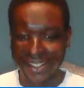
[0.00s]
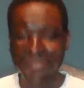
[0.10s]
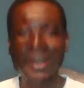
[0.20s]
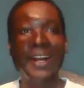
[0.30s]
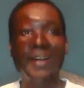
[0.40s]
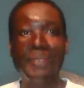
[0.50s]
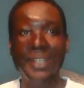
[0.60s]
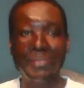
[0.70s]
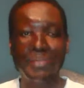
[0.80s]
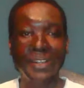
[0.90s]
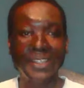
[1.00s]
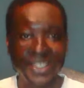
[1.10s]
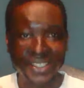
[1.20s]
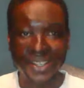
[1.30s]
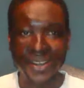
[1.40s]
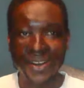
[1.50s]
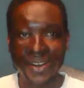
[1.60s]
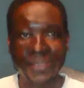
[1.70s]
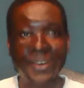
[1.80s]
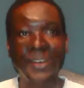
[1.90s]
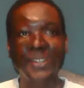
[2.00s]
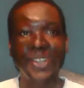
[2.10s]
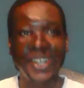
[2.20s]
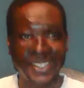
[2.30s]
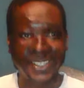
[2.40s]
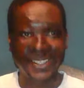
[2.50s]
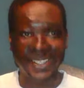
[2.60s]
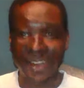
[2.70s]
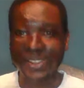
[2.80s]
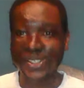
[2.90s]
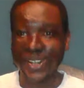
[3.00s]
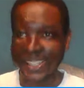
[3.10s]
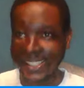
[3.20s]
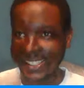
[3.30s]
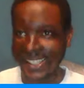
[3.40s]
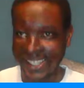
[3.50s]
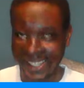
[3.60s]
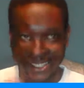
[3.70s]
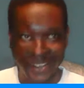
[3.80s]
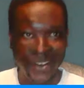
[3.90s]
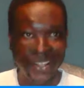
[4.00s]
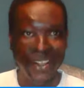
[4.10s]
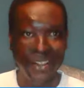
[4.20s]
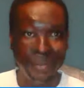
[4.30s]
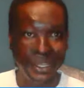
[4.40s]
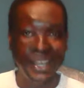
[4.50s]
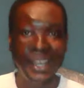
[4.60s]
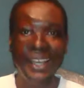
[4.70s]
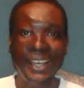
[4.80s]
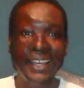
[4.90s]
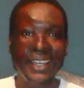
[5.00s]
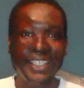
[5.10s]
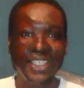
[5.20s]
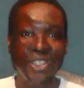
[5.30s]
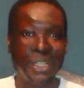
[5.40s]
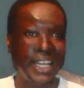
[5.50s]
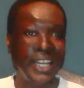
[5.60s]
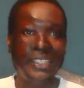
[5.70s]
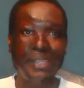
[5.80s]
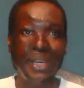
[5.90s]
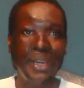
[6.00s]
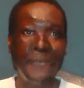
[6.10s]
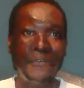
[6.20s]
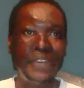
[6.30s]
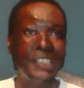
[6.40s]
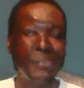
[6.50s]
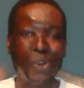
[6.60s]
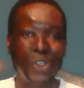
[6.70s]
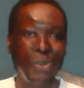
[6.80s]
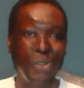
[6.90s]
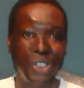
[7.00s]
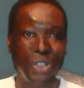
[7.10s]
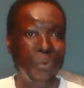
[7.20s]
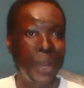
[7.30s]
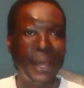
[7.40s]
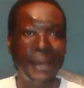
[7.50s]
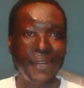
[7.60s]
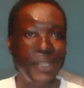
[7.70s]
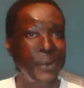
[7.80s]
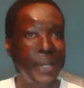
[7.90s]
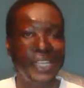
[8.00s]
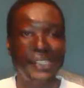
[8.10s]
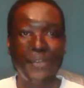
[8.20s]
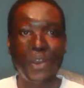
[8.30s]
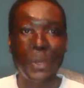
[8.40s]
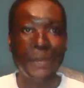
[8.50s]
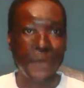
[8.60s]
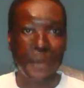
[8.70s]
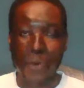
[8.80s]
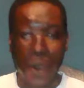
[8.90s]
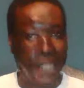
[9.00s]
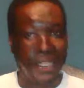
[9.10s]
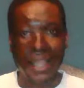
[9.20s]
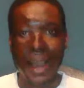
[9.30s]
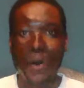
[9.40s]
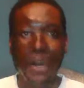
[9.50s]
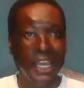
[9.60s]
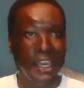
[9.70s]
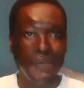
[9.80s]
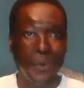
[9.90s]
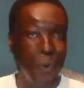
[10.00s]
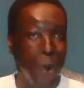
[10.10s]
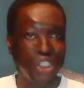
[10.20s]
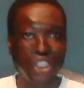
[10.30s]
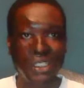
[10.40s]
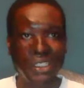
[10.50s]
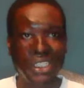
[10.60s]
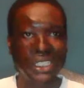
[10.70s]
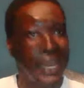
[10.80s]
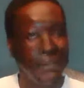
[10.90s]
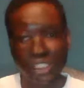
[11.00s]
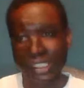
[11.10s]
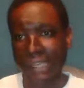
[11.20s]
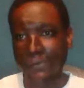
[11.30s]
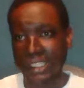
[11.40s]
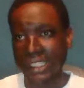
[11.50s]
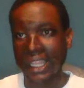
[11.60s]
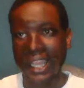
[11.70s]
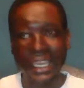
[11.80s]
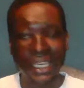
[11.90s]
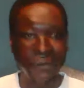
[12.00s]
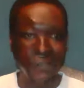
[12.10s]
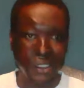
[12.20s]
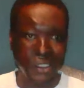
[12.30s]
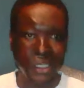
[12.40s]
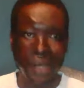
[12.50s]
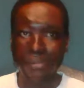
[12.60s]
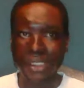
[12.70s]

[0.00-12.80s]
my humble apologies. I'll try to take it down a little bit. Trinidad and Tobago, Facebook, YouTube, wherever you guys viewing from right now. If you're watching this live, just give us a like, give us a thumbs